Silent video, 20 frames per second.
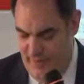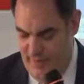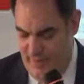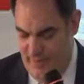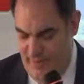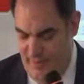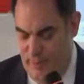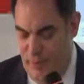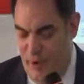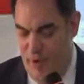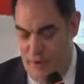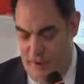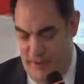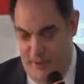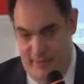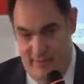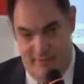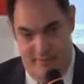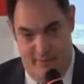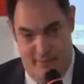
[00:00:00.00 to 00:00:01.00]
the
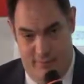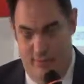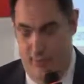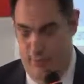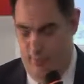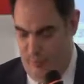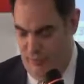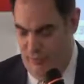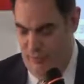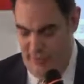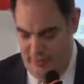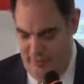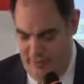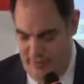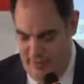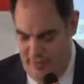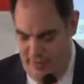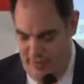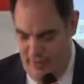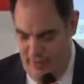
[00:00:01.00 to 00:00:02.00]
parties, the members,
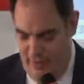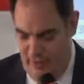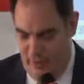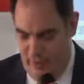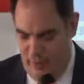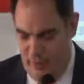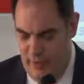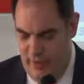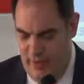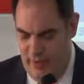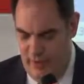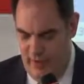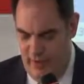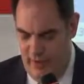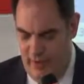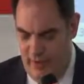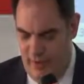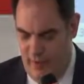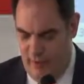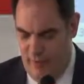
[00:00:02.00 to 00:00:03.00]
agree that
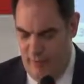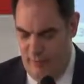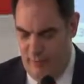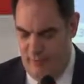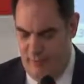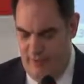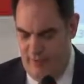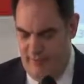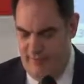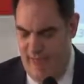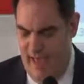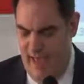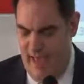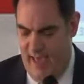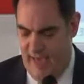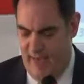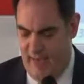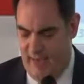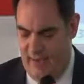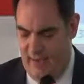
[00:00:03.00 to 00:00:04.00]
an armed
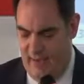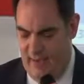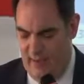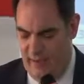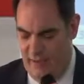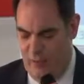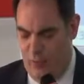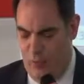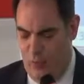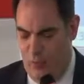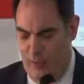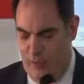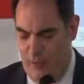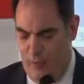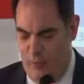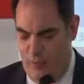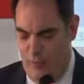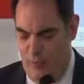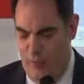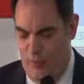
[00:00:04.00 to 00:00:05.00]
attack against
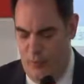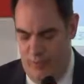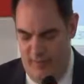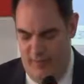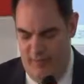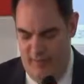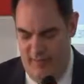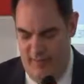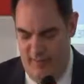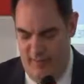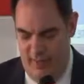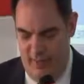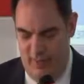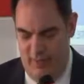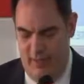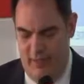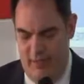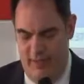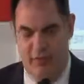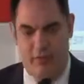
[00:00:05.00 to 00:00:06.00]
one or more of
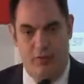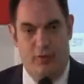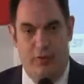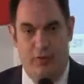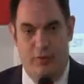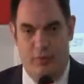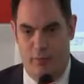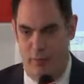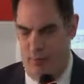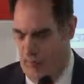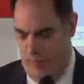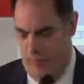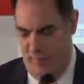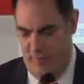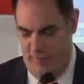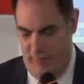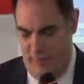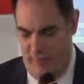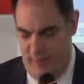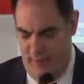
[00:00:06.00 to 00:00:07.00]
them in Europe or
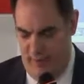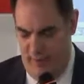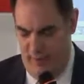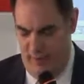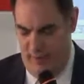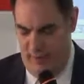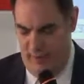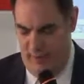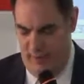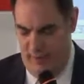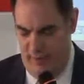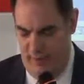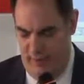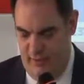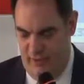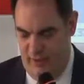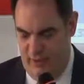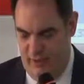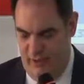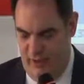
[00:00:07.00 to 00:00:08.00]
North America
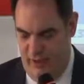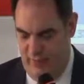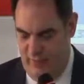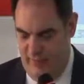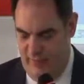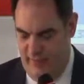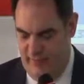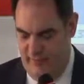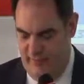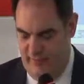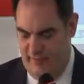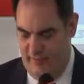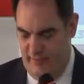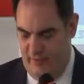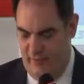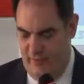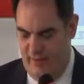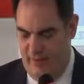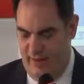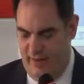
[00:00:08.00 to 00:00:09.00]
shall be
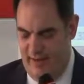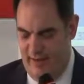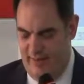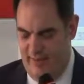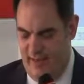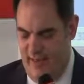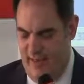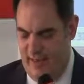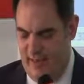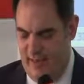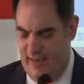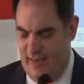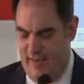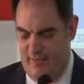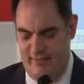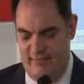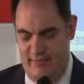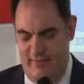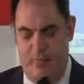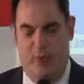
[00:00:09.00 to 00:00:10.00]
considered an attack
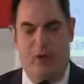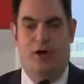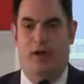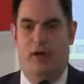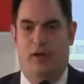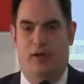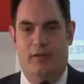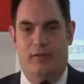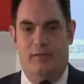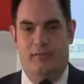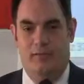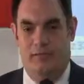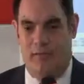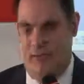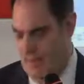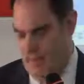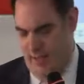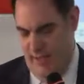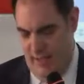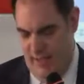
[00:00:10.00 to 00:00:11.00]
against them all.
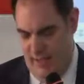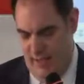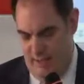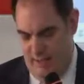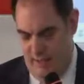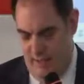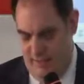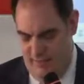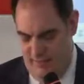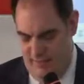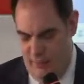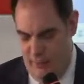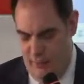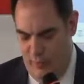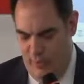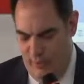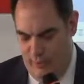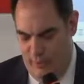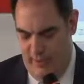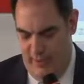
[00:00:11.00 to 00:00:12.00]
And
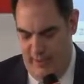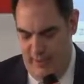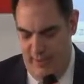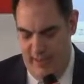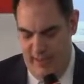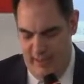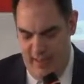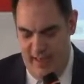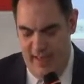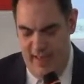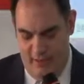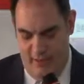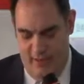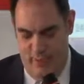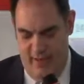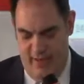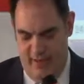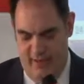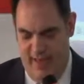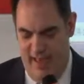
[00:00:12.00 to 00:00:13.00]
consequently, they
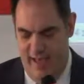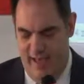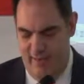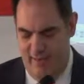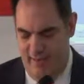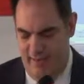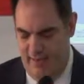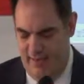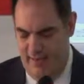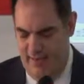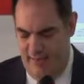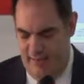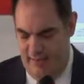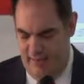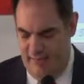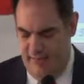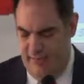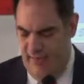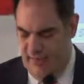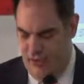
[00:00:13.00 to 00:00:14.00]
agree that if
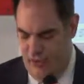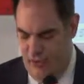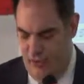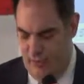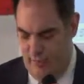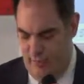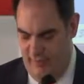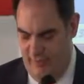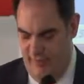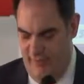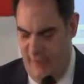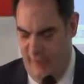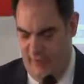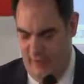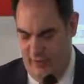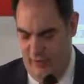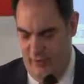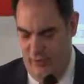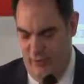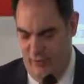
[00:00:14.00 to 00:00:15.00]
such an armed attack
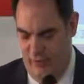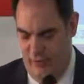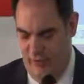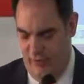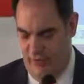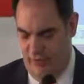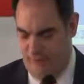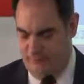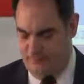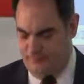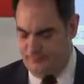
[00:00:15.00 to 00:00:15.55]
occurs,